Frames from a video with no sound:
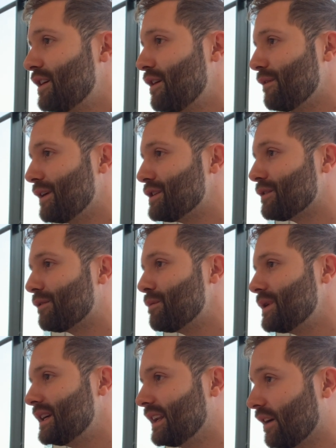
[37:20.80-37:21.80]
venture for
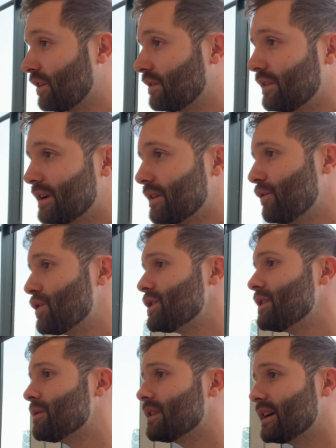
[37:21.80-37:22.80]
me. I got very
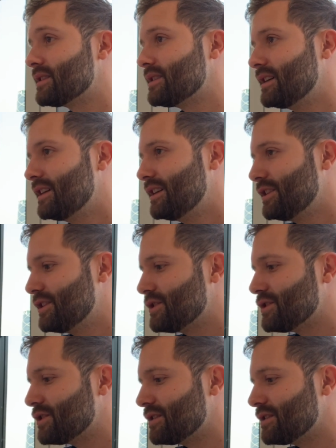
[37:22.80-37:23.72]
fortunate with that. So.